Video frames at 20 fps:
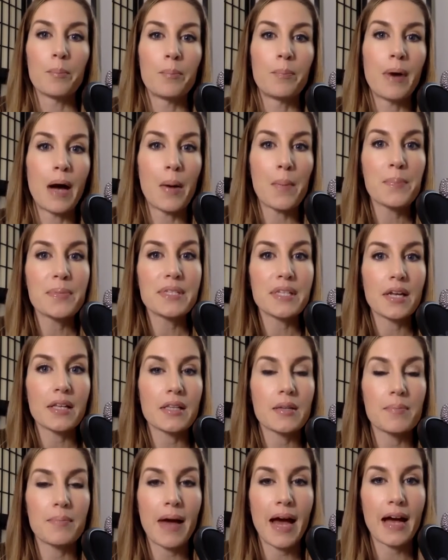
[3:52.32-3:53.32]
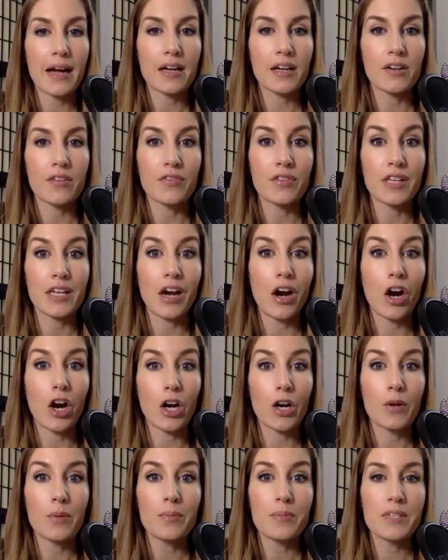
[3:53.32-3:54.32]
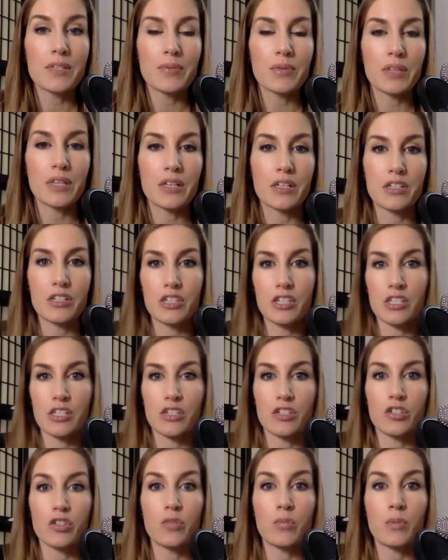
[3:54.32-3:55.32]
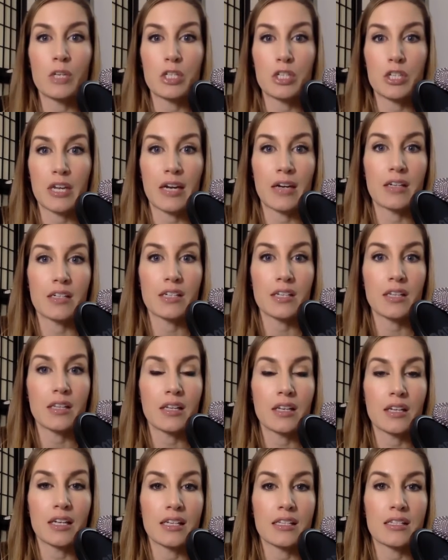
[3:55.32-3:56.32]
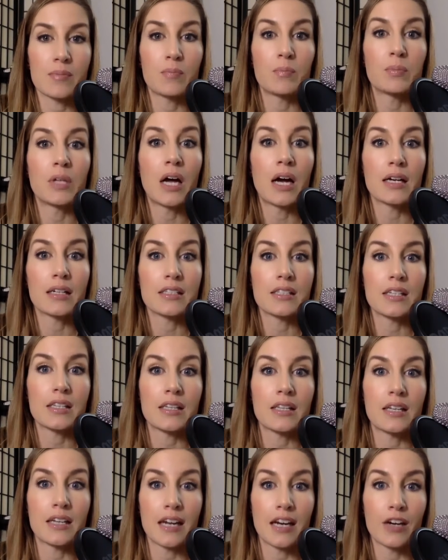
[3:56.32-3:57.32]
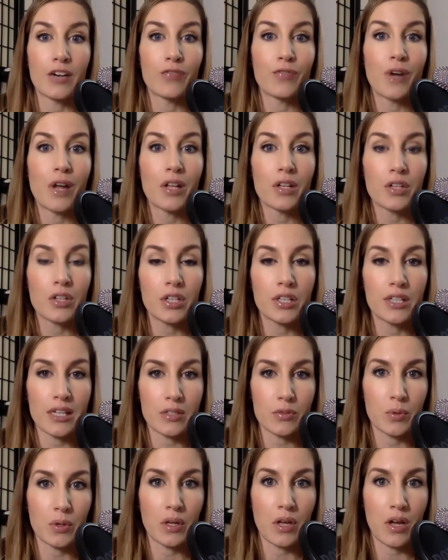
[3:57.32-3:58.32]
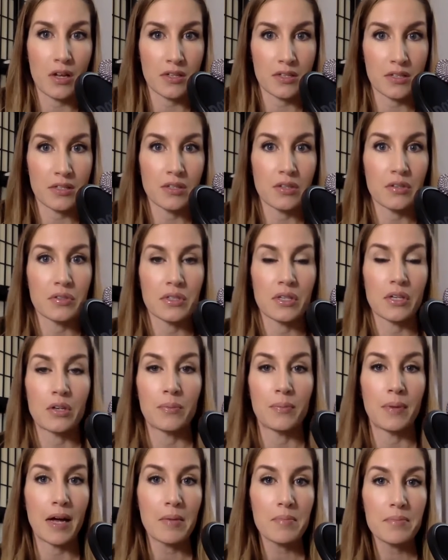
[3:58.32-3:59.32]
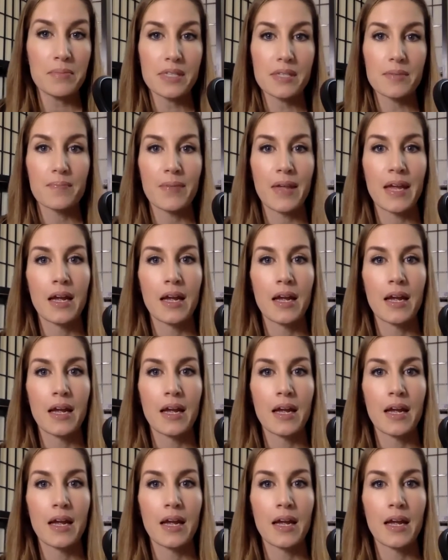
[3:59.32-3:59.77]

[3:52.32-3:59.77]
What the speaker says: bumps on the back of the arms when there's just too much keratin that gets blocked in the hair follicle, and that's what causes those little bumps.